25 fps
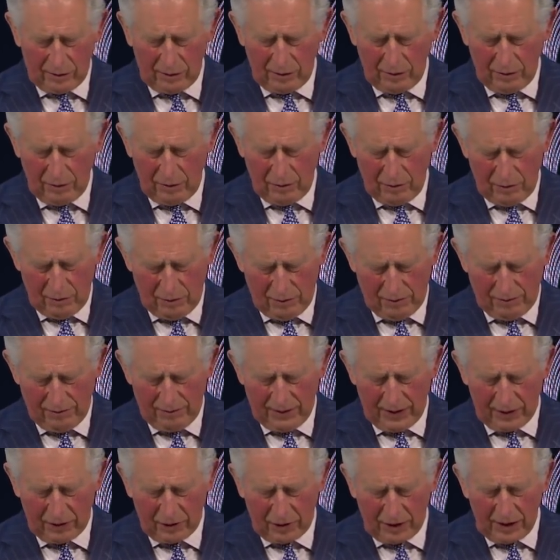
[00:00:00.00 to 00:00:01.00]
To
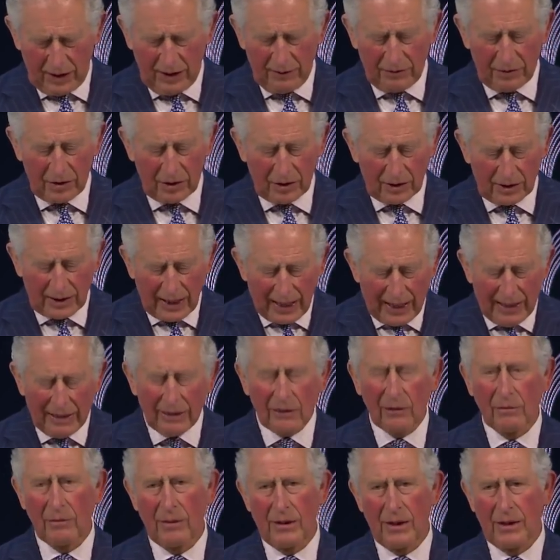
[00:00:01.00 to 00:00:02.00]
achieve
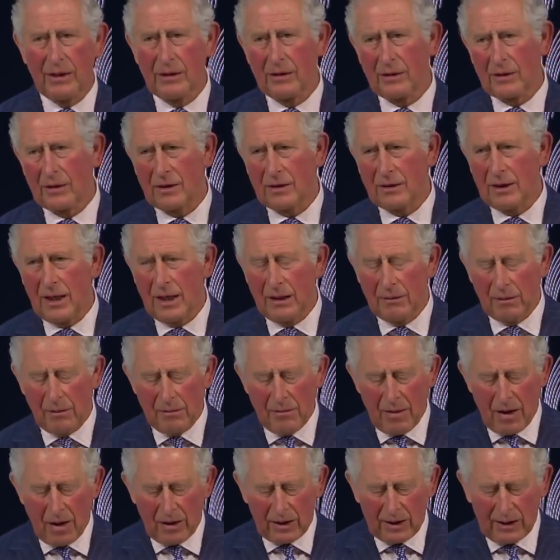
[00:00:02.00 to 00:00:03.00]
scale within
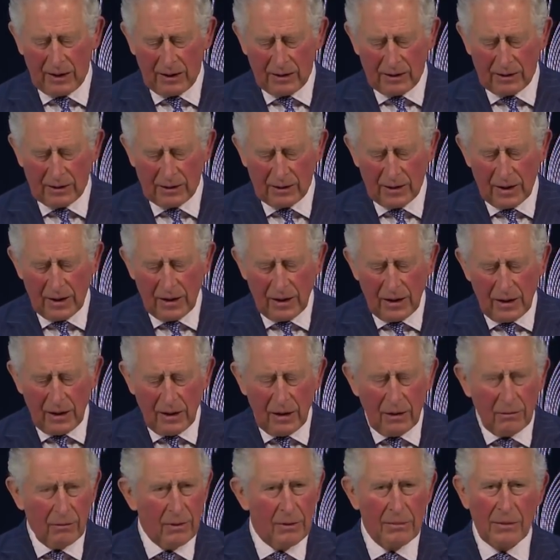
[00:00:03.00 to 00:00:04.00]
sustainable markets,
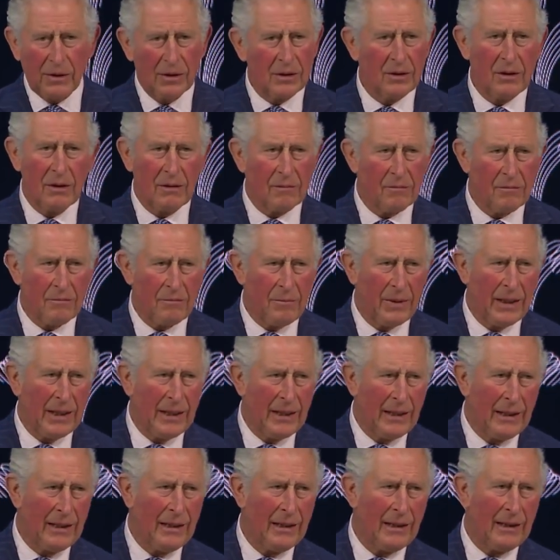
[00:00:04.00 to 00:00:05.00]
we must not
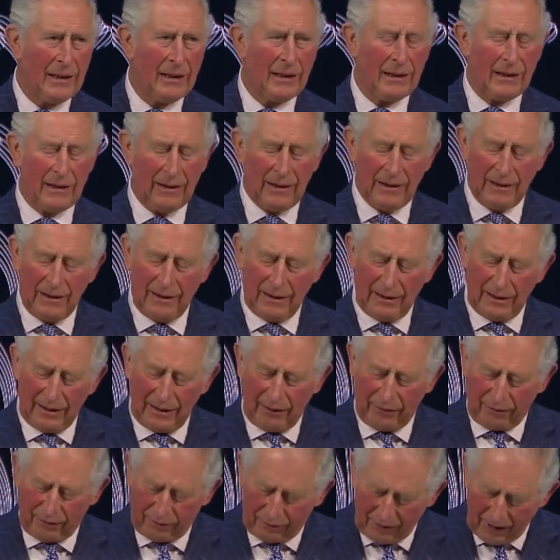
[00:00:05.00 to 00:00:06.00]
be
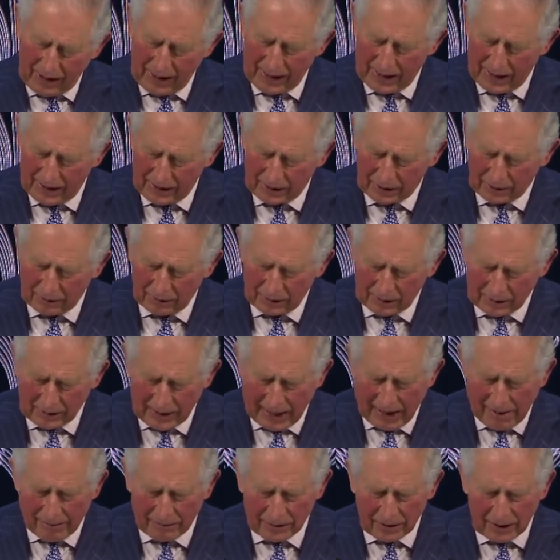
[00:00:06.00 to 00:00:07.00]
afraid to
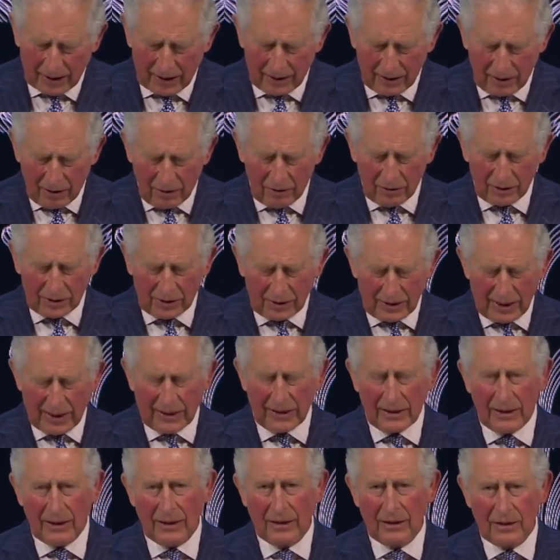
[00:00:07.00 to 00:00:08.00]
adapt our
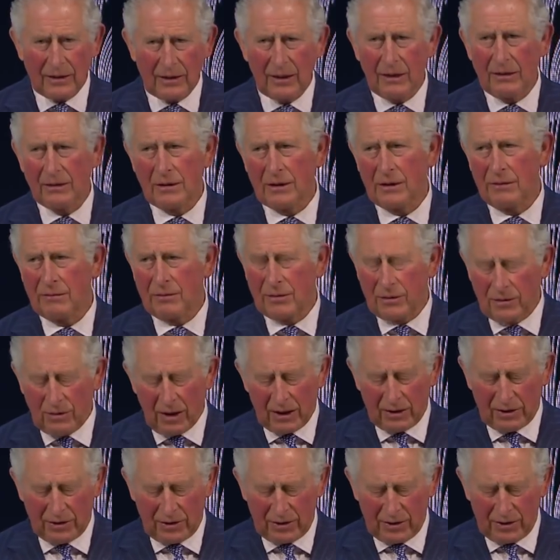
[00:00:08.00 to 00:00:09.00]
long-standing incentive
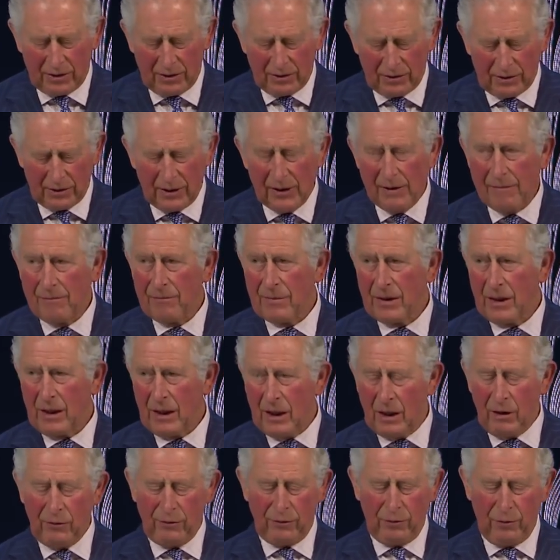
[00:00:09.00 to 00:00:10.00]
structures
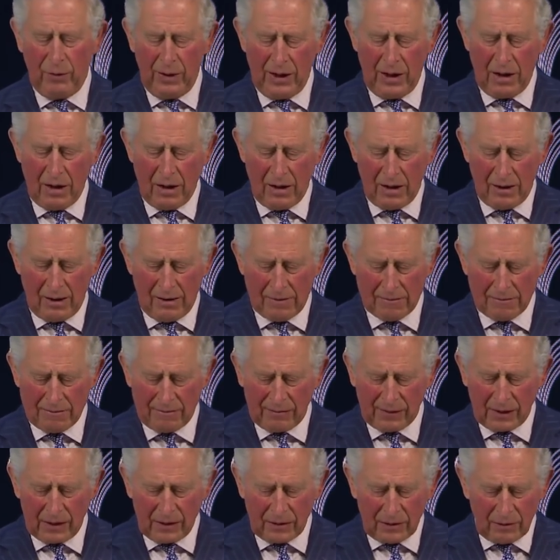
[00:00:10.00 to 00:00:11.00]
if we are
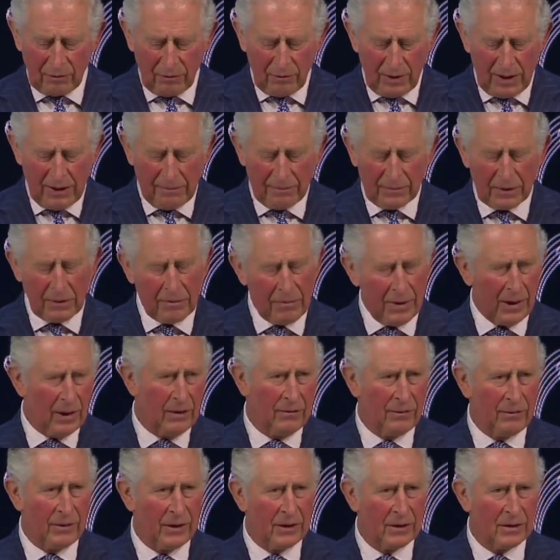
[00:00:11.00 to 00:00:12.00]
to reap the
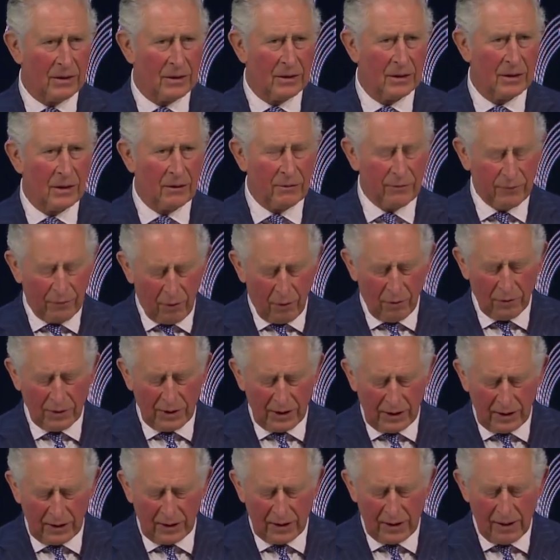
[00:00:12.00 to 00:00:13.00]
benefits
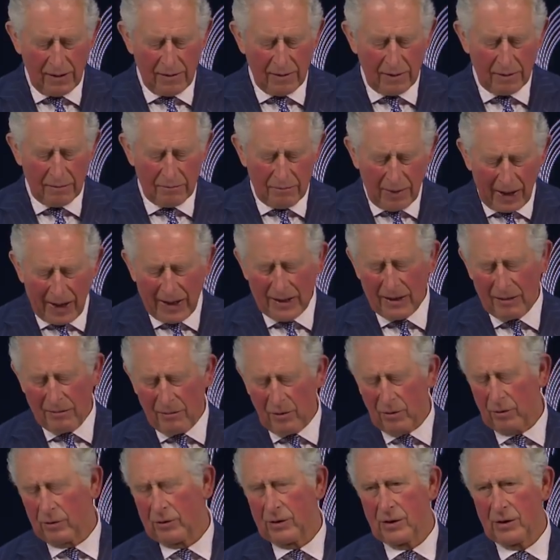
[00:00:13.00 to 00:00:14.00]
afforded by
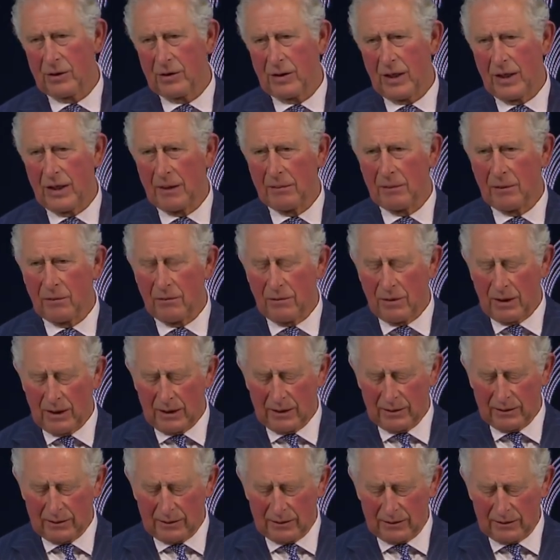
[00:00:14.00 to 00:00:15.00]
a more sustainable
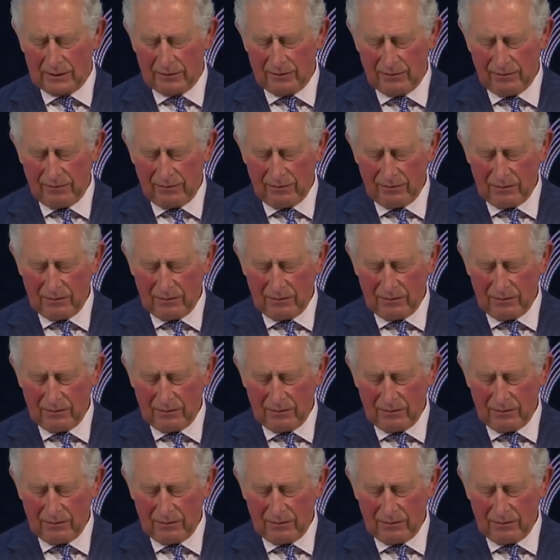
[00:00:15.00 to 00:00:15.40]
world.